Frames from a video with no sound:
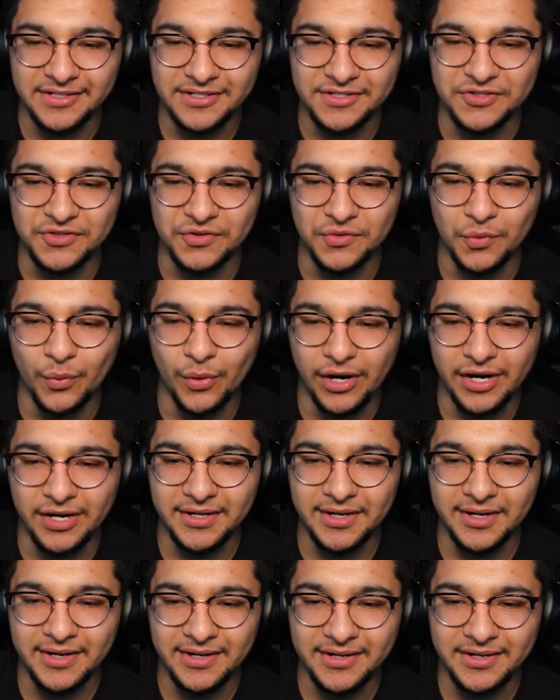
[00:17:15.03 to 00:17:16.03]

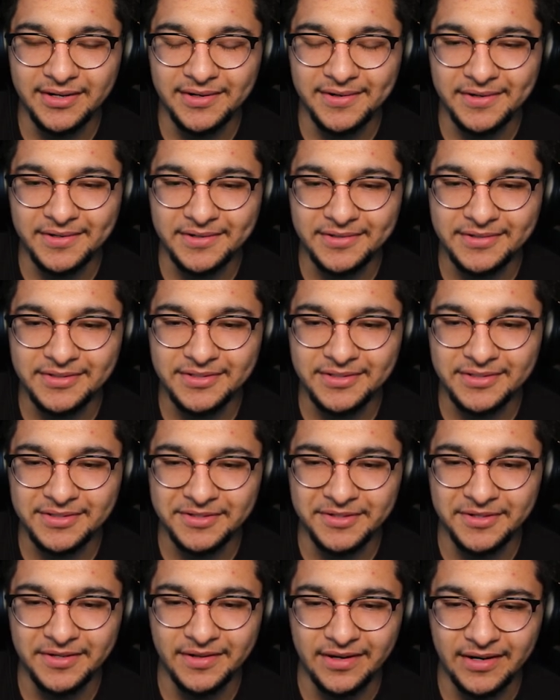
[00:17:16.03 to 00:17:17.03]
2-1,
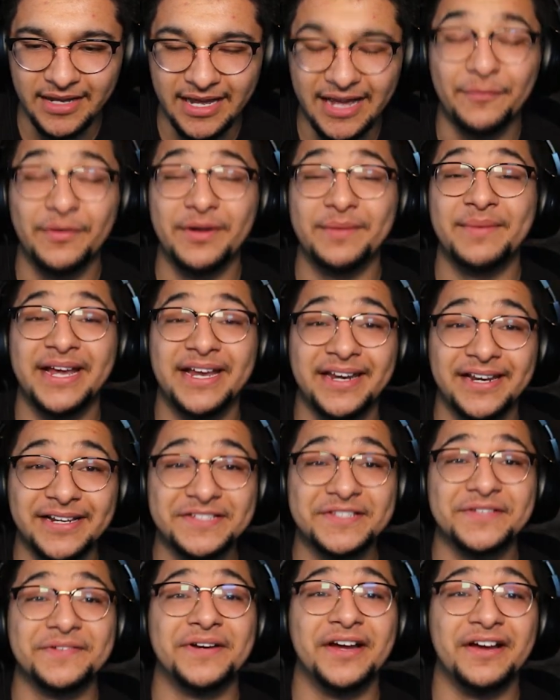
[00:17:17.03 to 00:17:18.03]
and we made
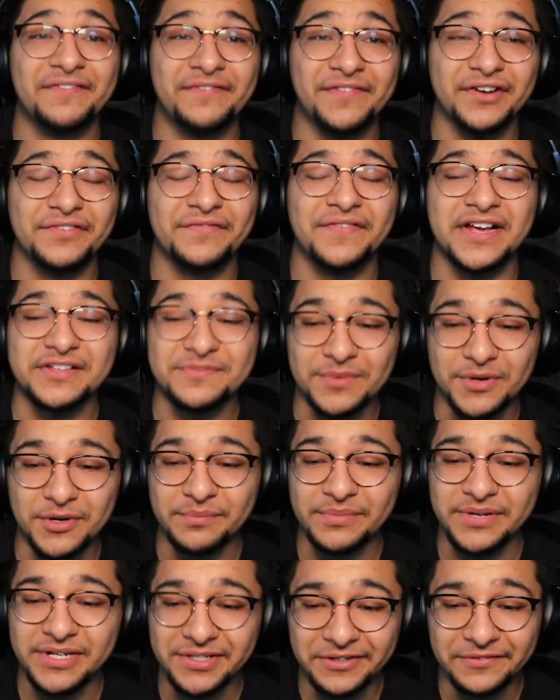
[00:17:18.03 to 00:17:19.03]
history at Fairfax,
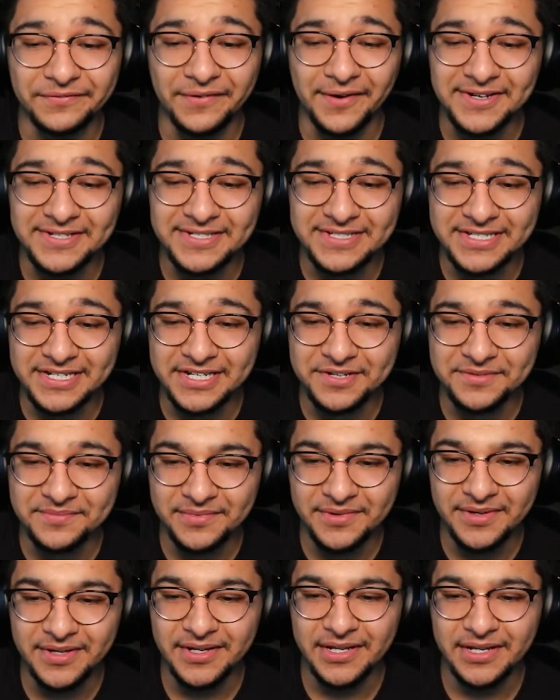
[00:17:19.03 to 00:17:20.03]
bro, being the first team